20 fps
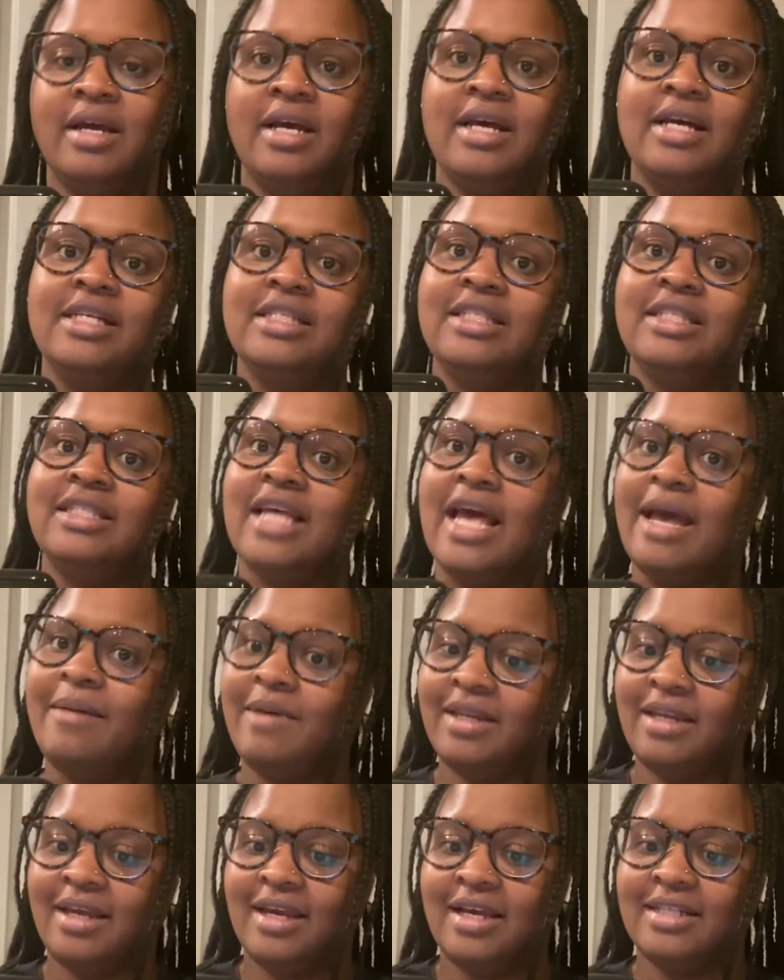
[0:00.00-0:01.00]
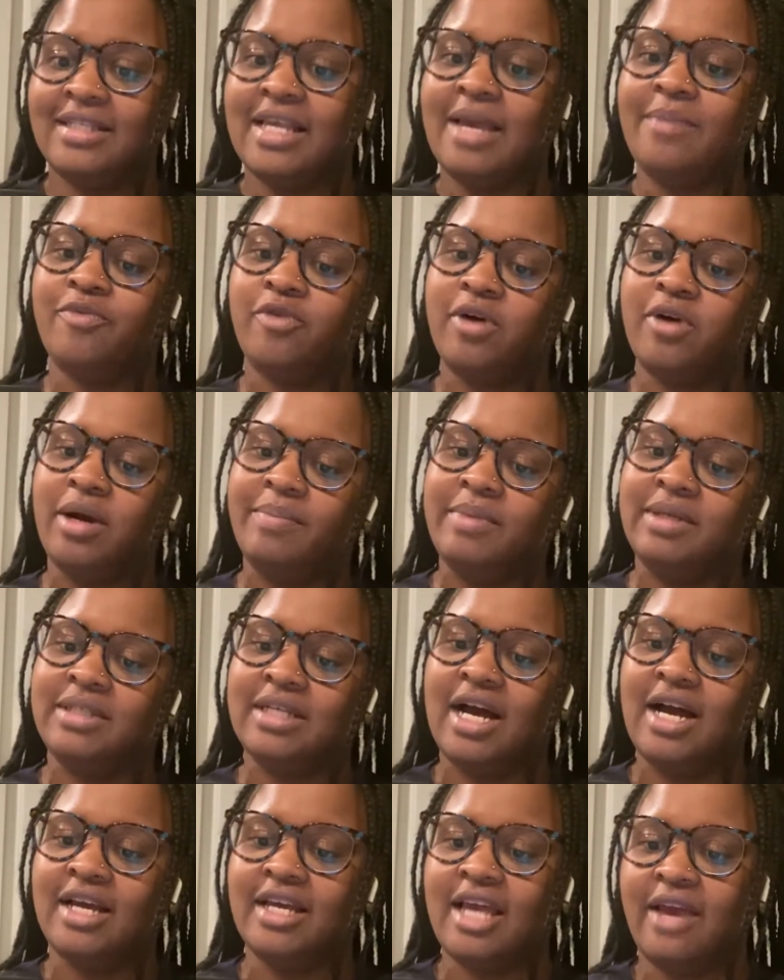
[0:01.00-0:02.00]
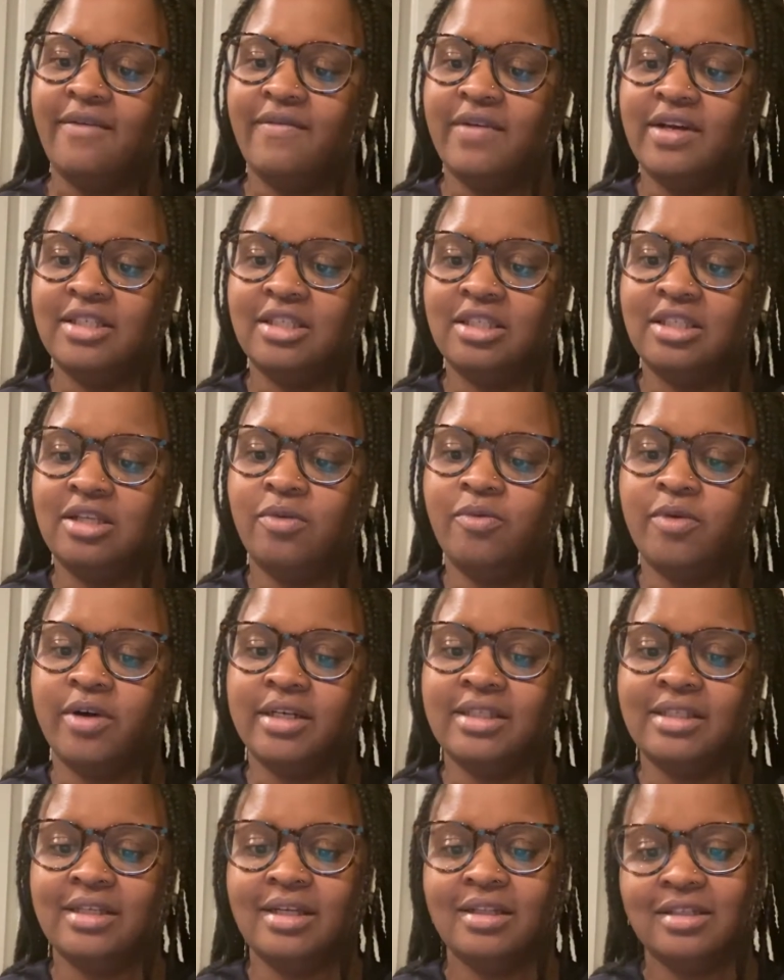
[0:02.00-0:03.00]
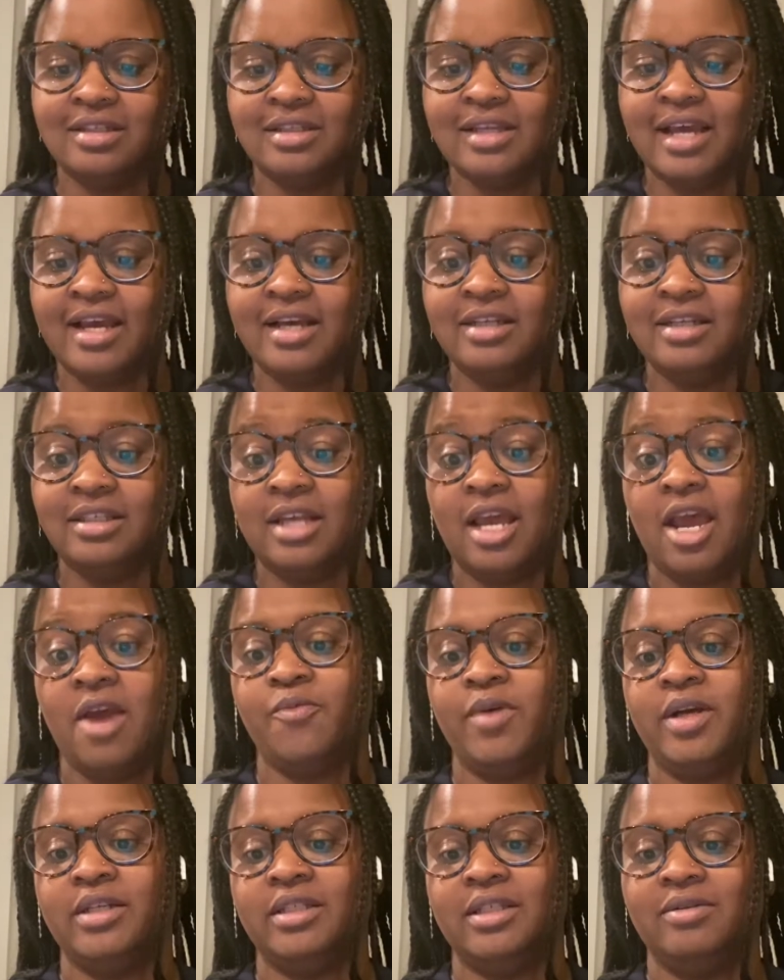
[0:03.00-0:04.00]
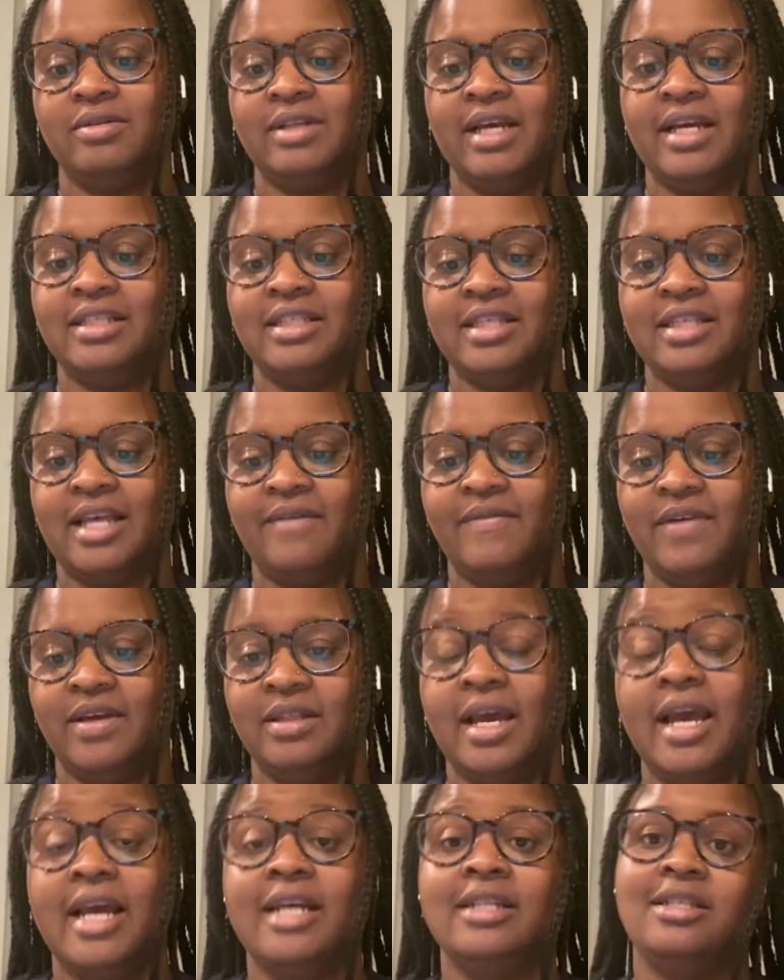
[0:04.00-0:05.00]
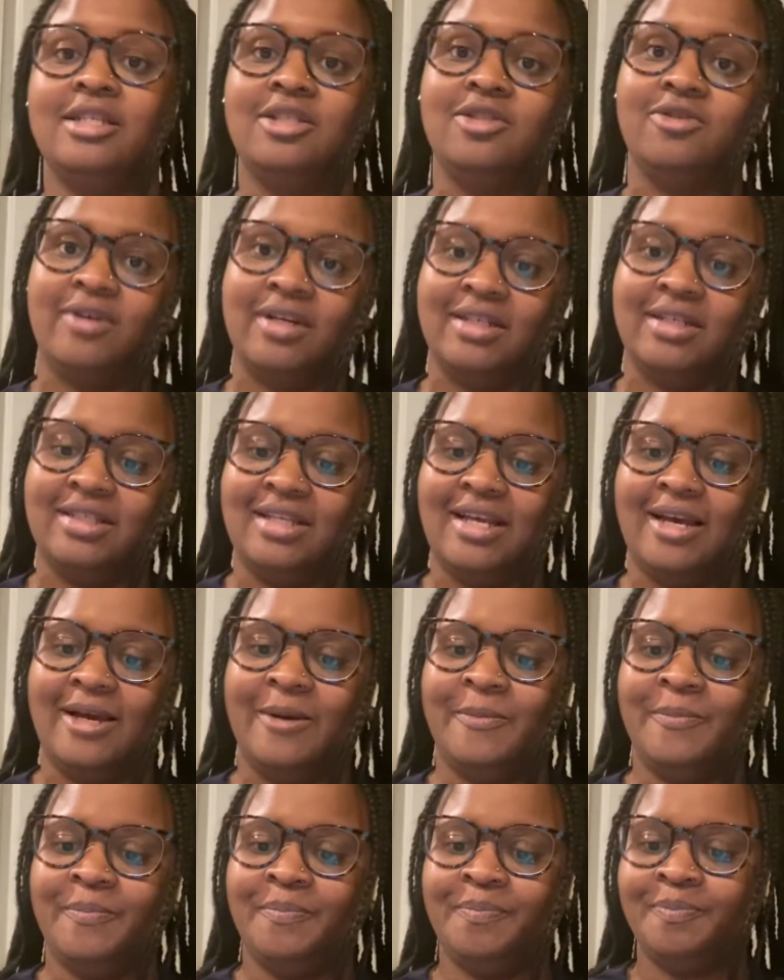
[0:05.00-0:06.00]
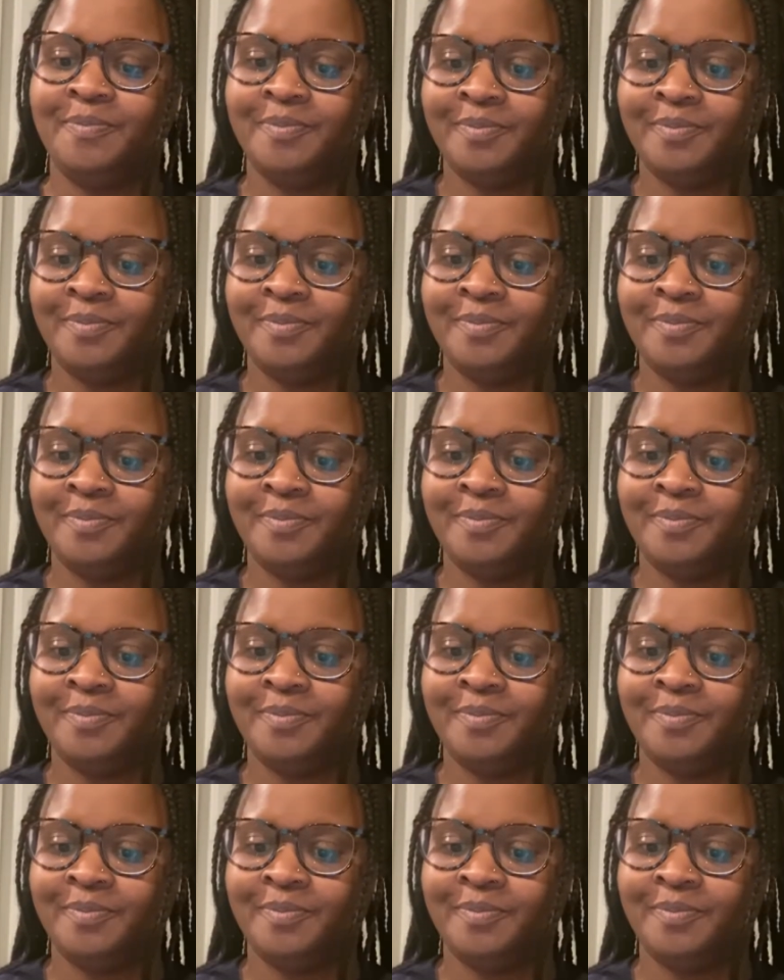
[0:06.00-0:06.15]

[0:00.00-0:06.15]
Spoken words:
Sabbath is a promise God gave us to work 6 days and rest on day 7 and to trust Him.